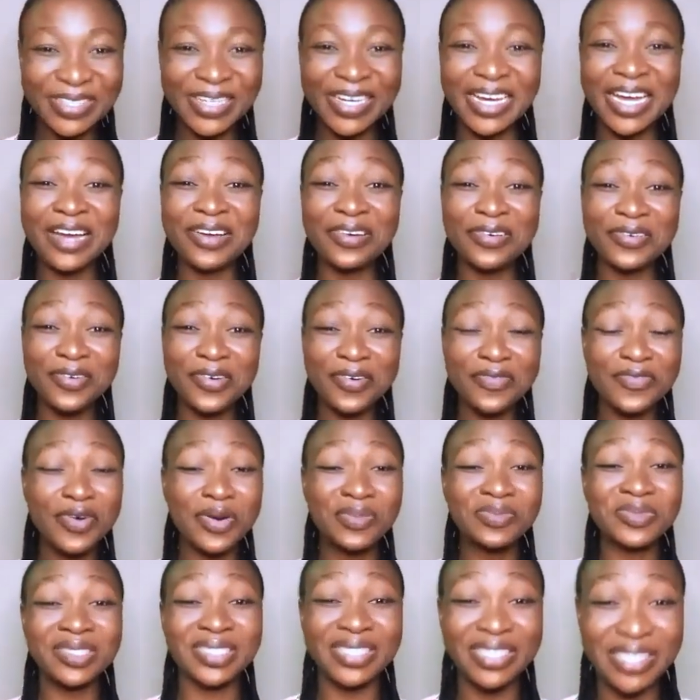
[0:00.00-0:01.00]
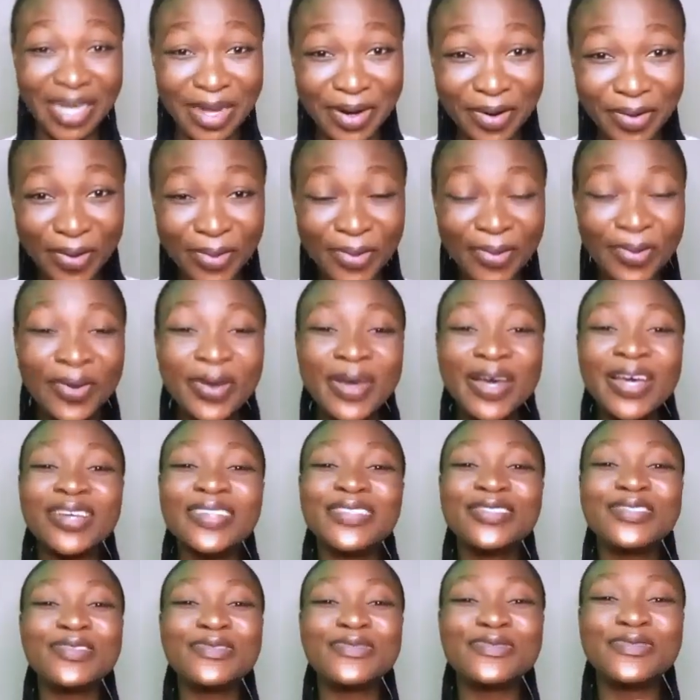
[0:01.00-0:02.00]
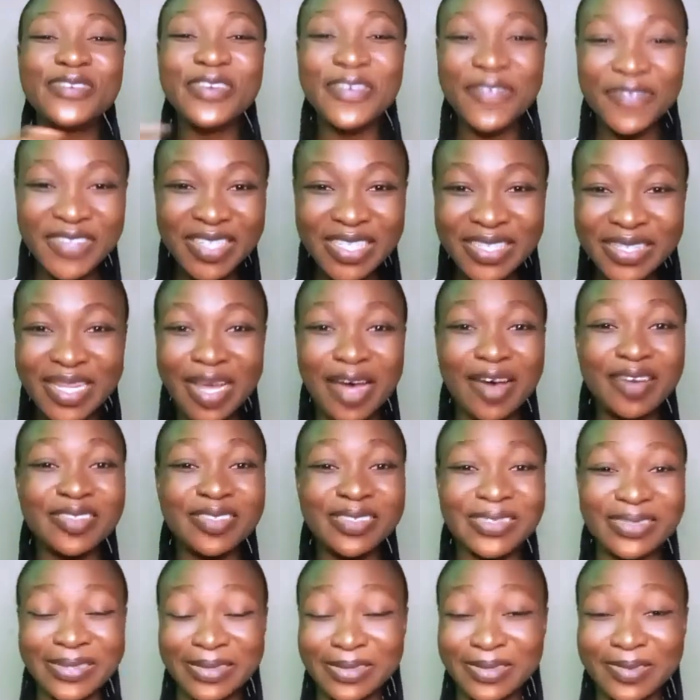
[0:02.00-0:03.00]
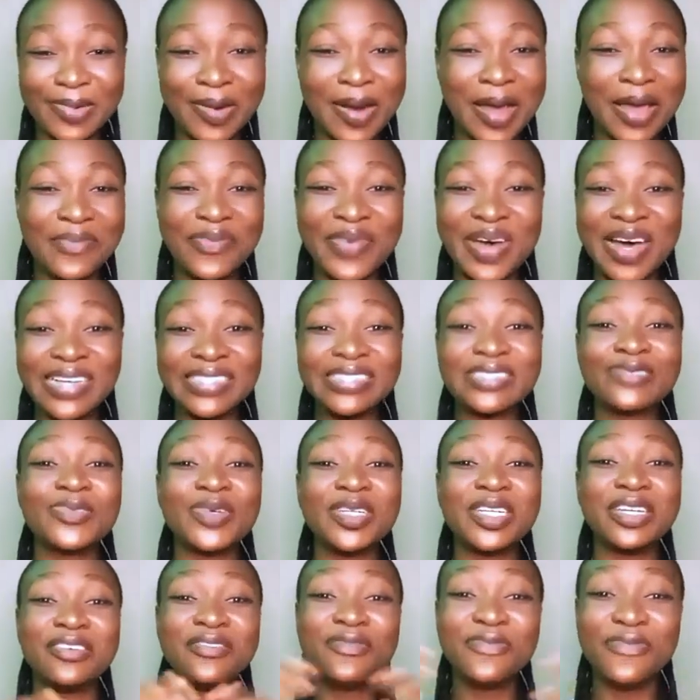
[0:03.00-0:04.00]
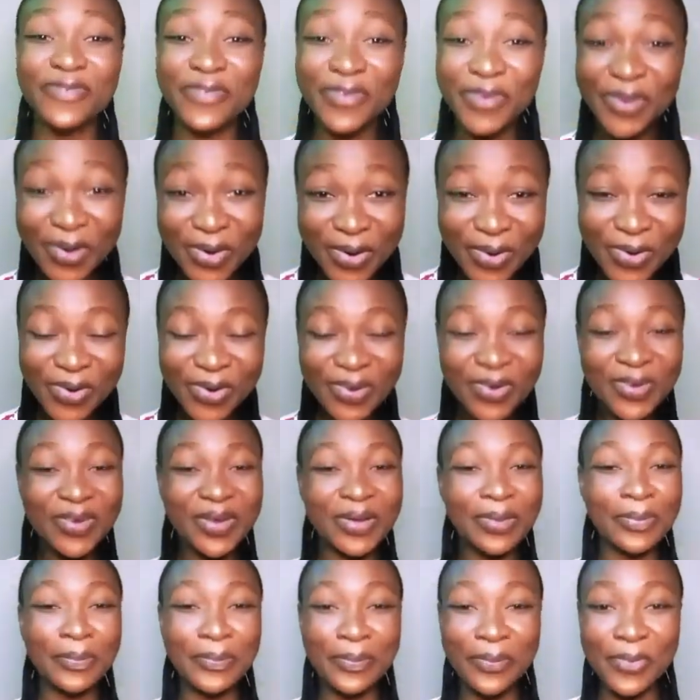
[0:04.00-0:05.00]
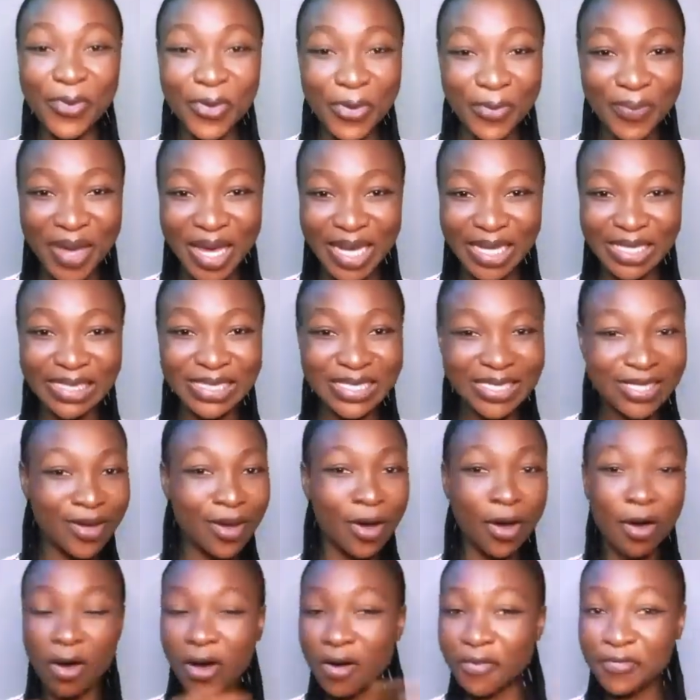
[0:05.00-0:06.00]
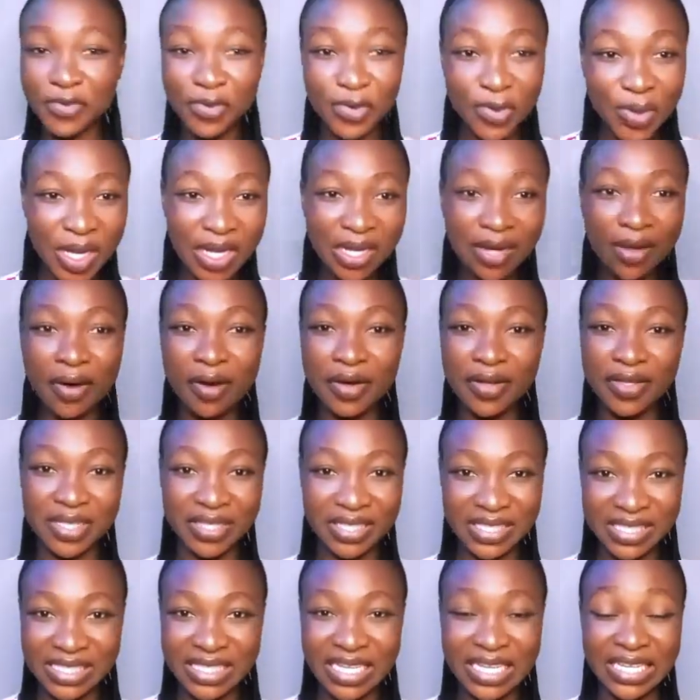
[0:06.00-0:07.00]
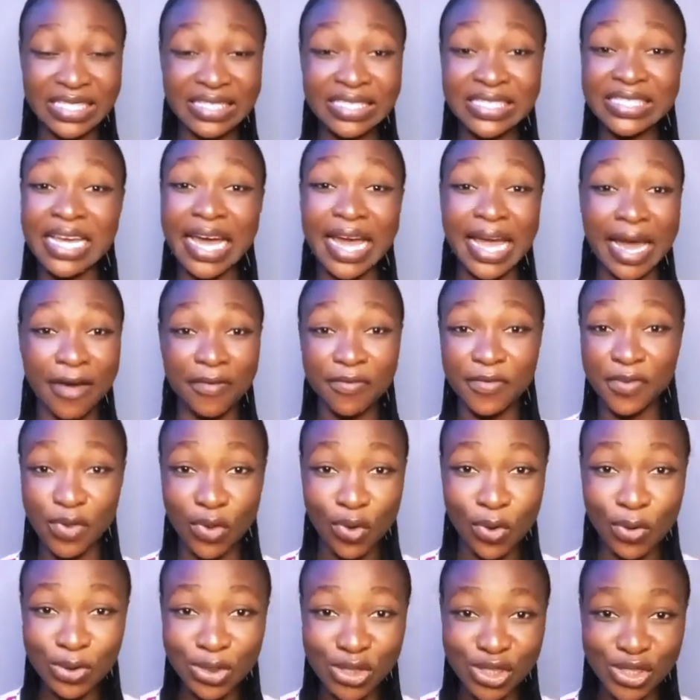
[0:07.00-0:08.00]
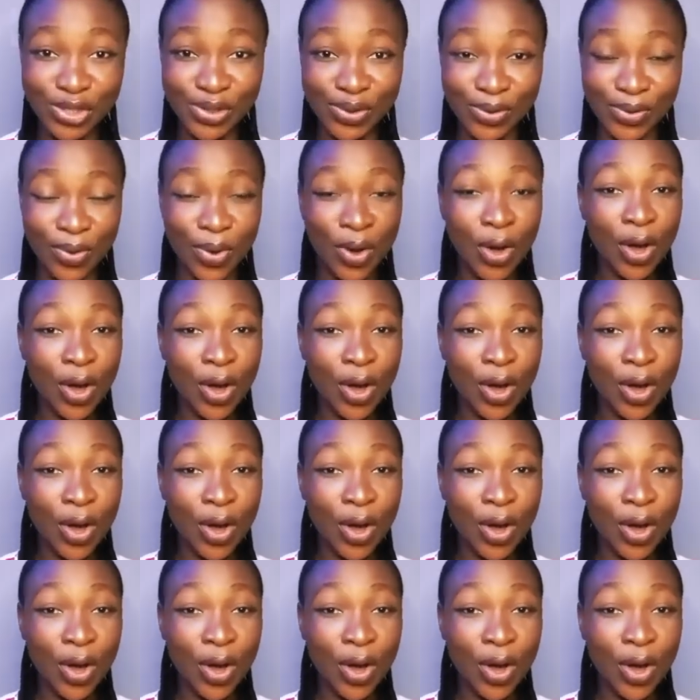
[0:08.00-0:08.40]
You can grow from 0 to 50,000 subscribers within few moments of doing all these things I have told you.